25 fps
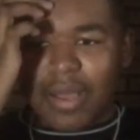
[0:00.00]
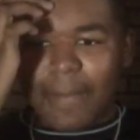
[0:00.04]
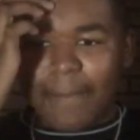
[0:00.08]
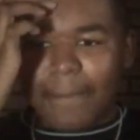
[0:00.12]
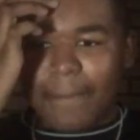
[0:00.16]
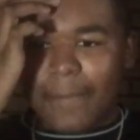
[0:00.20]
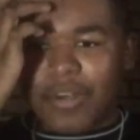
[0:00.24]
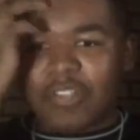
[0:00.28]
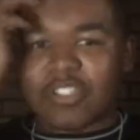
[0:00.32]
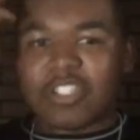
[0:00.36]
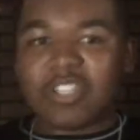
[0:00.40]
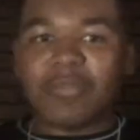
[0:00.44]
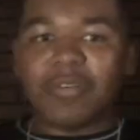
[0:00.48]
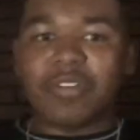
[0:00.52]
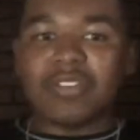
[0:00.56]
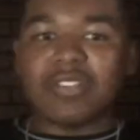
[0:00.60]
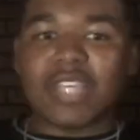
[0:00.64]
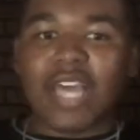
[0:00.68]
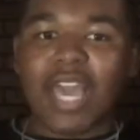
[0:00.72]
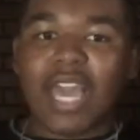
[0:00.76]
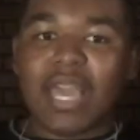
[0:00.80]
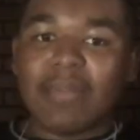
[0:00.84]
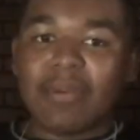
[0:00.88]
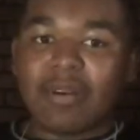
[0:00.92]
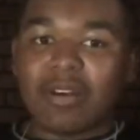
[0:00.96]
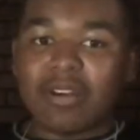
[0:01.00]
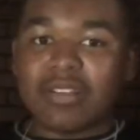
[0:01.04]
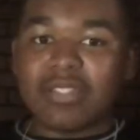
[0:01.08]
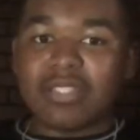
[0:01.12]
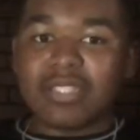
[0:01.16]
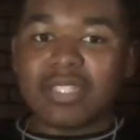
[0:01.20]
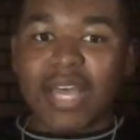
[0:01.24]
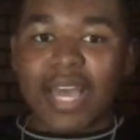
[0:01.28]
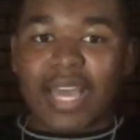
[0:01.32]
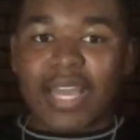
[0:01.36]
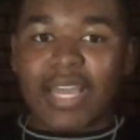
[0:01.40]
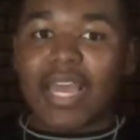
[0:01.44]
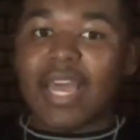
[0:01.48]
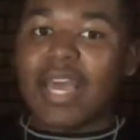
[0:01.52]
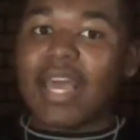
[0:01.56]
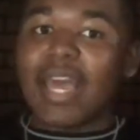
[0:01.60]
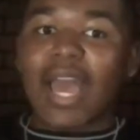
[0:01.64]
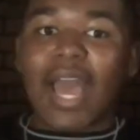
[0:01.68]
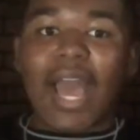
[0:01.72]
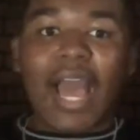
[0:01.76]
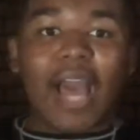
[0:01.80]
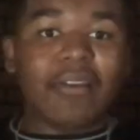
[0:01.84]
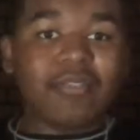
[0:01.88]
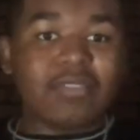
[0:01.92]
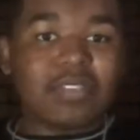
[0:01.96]
multiple tables like
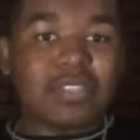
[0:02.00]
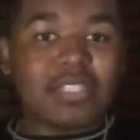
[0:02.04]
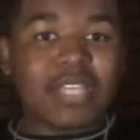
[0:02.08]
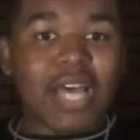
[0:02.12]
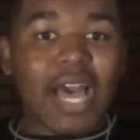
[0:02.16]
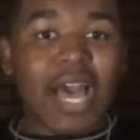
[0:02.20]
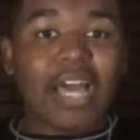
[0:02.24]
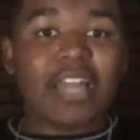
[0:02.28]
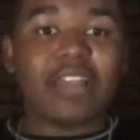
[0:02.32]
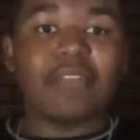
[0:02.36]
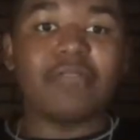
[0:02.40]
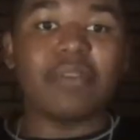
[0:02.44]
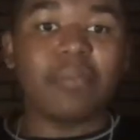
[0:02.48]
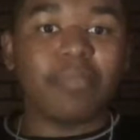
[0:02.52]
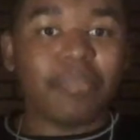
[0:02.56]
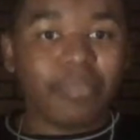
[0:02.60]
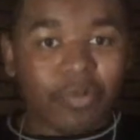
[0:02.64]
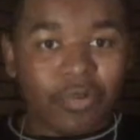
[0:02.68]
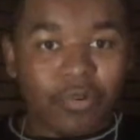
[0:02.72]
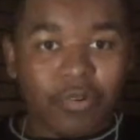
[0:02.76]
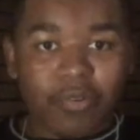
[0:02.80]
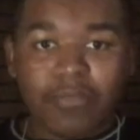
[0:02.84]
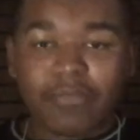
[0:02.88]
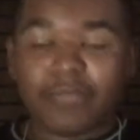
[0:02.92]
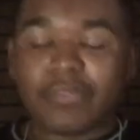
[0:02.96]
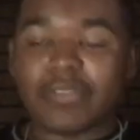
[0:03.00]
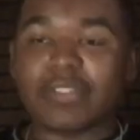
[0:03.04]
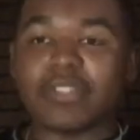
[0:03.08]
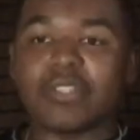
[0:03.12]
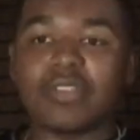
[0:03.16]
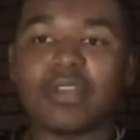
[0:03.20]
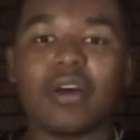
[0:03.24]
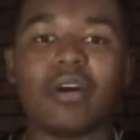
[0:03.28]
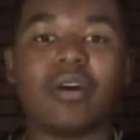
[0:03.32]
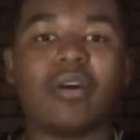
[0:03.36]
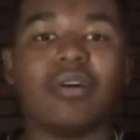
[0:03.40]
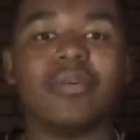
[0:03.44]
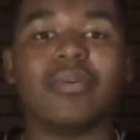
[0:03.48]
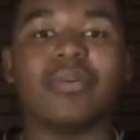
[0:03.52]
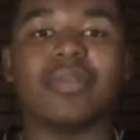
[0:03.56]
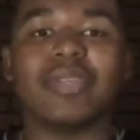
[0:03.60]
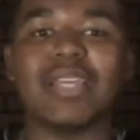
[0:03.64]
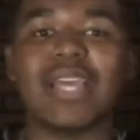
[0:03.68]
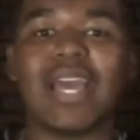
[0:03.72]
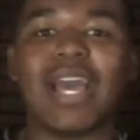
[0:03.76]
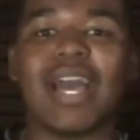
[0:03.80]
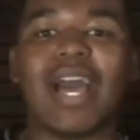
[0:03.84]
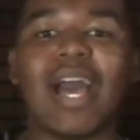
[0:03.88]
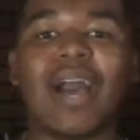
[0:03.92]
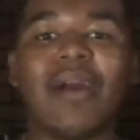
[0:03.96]
outside of the booth. So
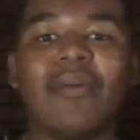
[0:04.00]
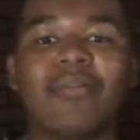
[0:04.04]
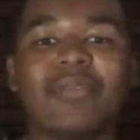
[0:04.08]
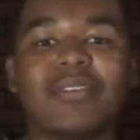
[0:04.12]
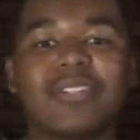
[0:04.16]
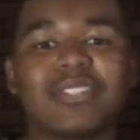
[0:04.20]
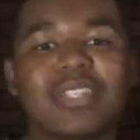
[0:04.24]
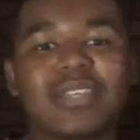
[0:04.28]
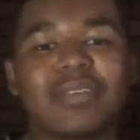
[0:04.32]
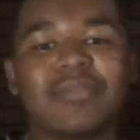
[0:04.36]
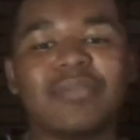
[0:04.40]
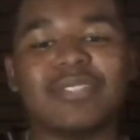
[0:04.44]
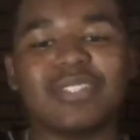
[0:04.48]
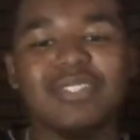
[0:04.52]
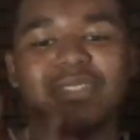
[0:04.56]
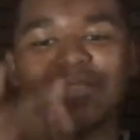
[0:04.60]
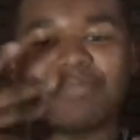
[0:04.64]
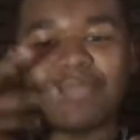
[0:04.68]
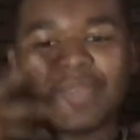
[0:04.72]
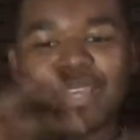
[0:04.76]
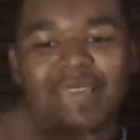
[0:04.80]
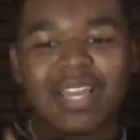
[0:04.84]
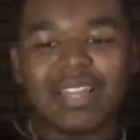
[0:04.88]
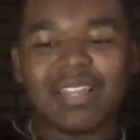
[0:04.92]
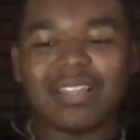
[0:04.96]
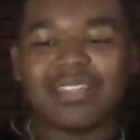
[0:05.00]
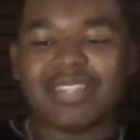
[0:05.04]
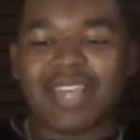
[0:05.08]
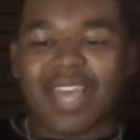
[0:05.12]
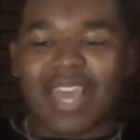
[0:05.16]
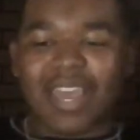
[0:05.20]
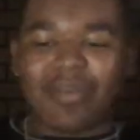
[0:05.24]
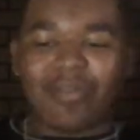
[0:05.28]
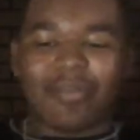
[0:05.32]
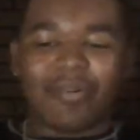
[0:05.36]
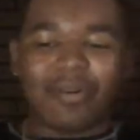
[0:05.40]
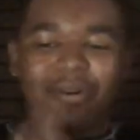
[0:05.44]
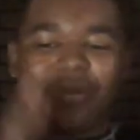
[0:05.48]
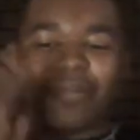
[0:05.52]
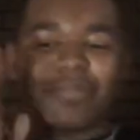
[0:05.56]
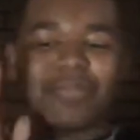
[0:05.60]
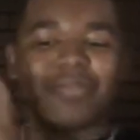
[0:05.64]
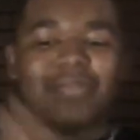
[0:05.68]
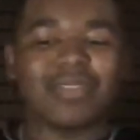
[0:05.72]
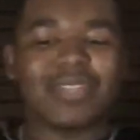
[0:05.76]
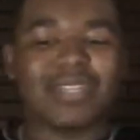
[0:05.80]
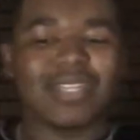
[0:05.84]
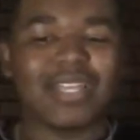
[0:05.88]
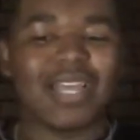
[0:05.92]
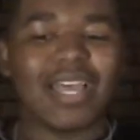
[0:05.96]
yeah, it was just me at the table,
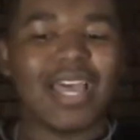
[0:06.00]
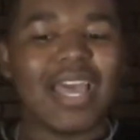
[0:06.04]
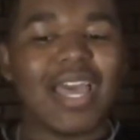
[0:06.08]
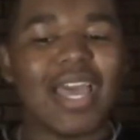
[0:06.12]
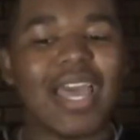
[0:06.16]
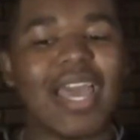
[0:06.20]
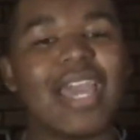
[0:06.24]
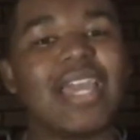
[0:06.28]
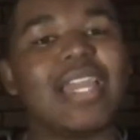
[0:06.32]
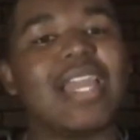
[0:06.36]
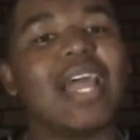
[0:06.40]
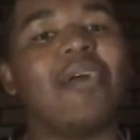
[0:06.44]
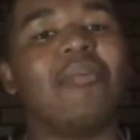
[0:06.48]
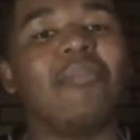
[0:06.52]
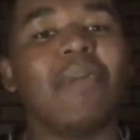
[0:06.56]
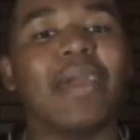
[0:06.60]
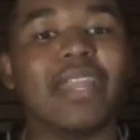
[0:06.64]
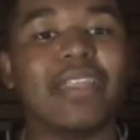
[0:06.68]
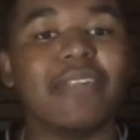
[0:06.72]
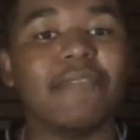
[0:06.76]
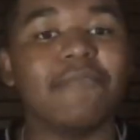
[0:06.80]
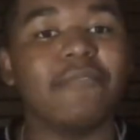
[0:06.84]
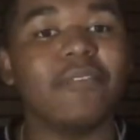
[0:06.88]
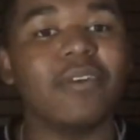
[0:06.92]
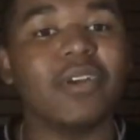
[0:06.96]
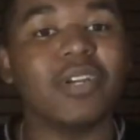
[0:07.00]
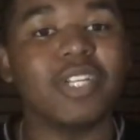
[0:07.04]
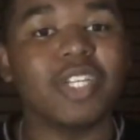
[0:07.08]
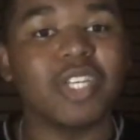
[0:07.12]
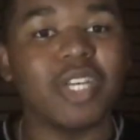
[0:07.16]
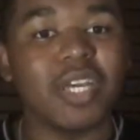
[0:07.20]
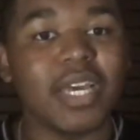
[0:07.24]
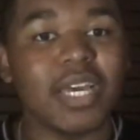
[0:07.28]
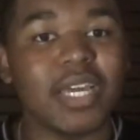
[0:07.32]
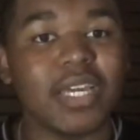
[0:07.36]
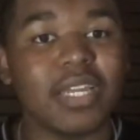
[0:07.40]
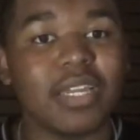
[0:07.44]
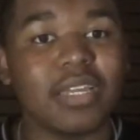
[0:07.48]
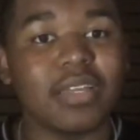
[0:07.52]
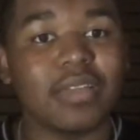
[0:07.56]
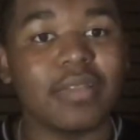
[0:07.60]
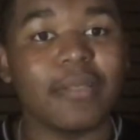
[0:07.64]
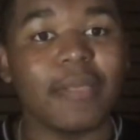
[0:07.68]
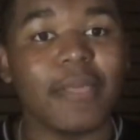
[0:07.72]
and I waited for a good